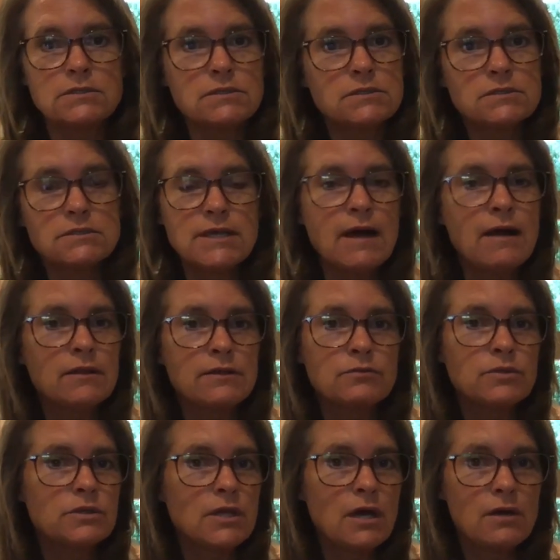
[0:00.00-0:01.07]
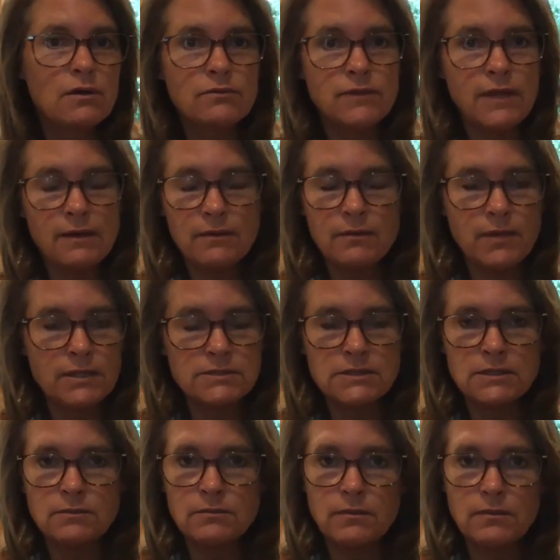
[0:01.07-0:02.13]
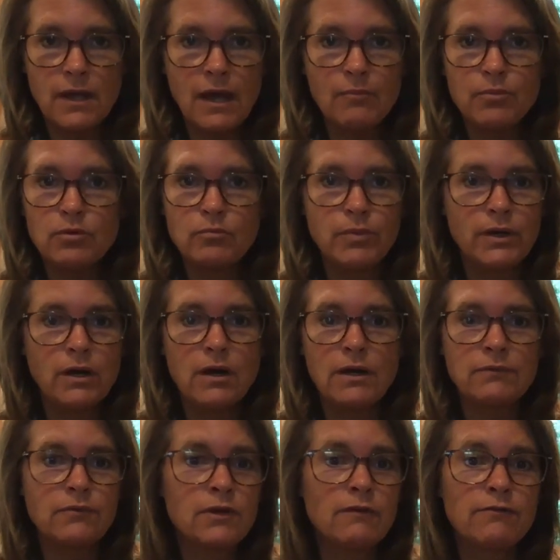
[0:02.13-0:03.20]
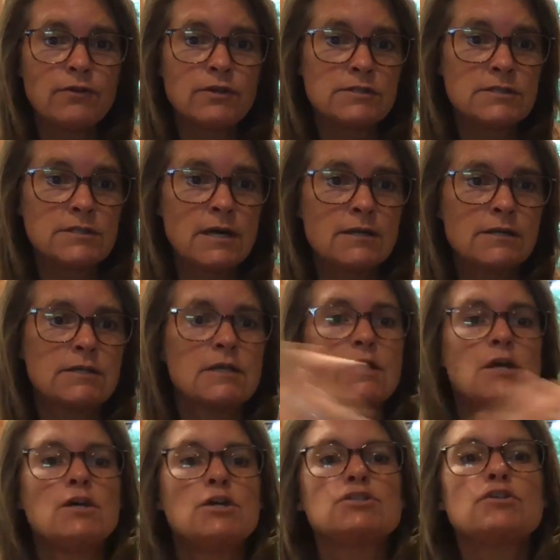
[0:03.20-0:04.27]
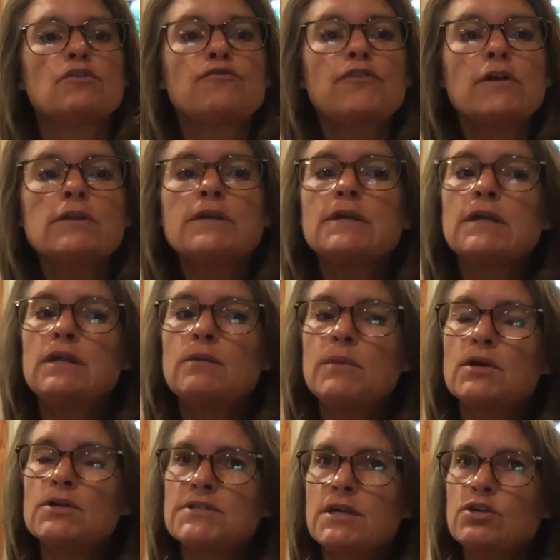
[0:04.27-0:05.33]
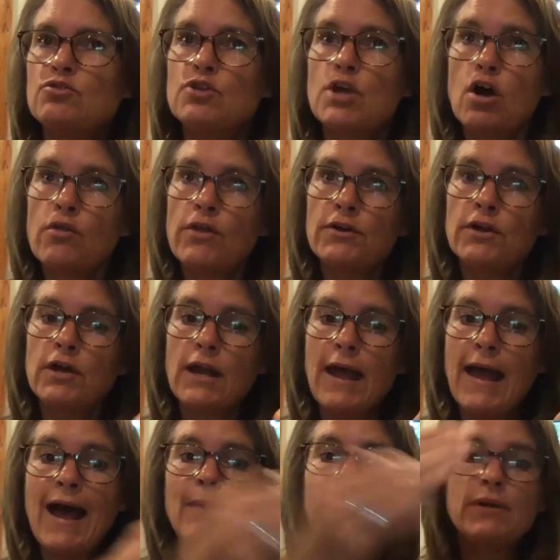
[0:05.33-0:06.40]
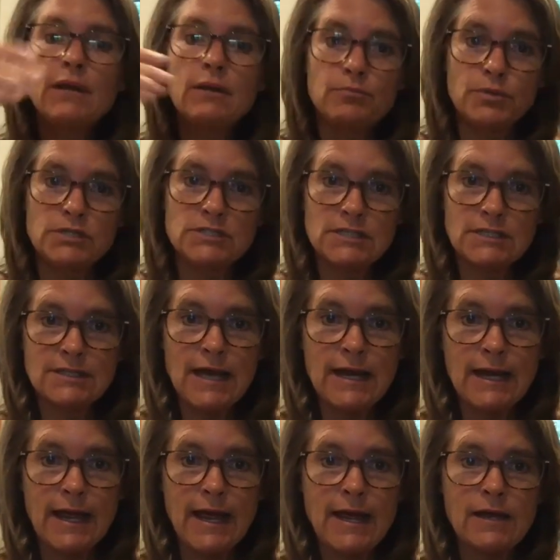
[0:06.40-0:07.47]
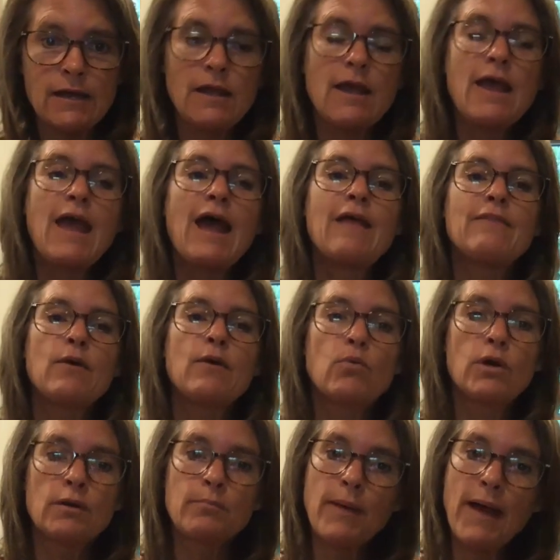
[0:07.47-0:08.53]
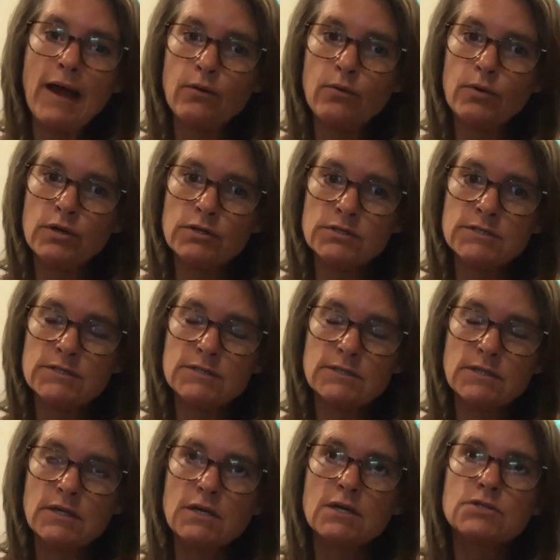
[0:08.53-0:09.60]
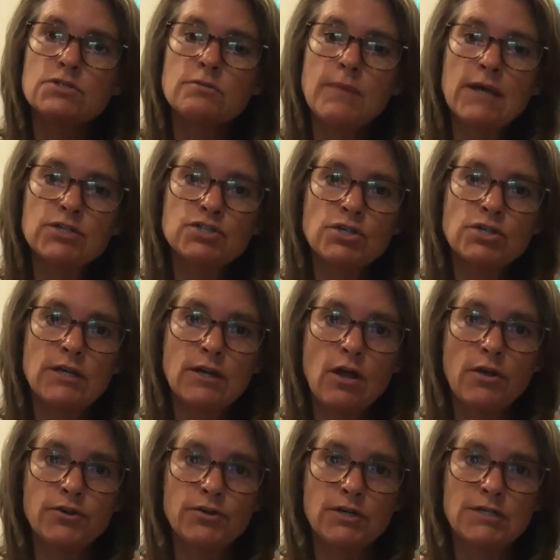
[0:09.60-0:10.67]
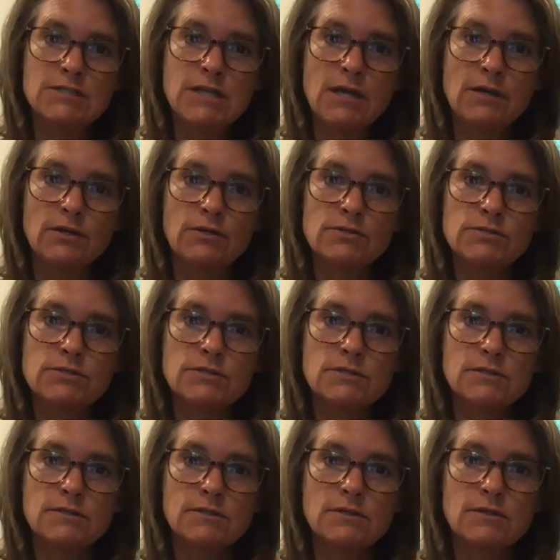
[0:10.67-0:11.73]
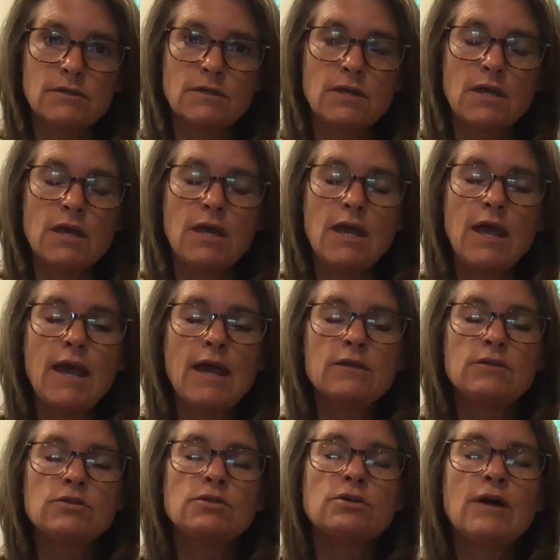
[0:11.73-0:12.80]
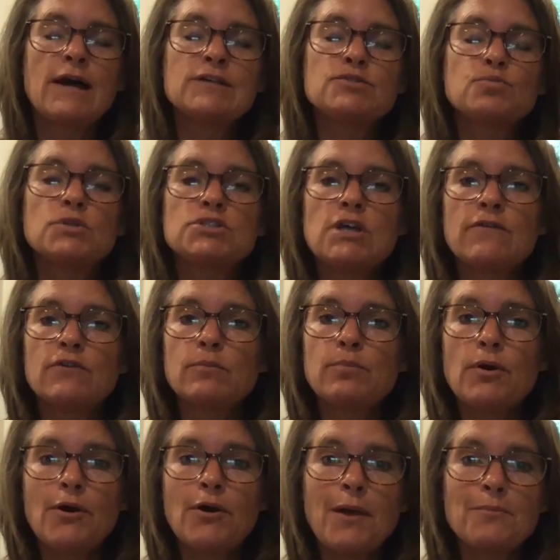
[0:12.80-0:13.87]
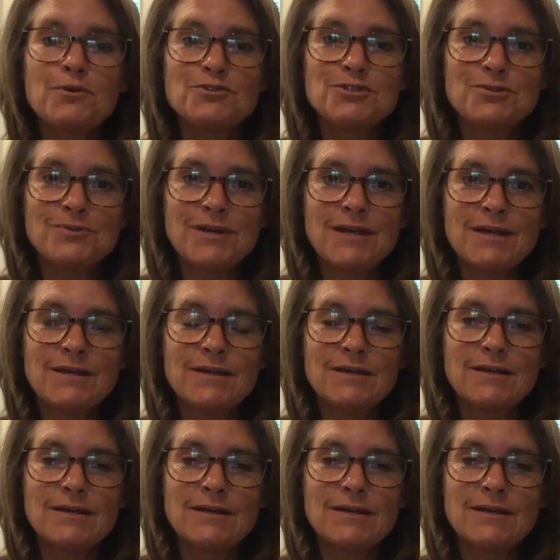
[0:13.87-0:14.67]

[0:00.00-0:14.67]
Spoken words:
salad with that amazing apple pecan, whatever it is, salad. So fill in any meals that you know that are going to happen and project that ahead, and then work backwards to make sure you get all your containers. And you guys, whichever program you're doing,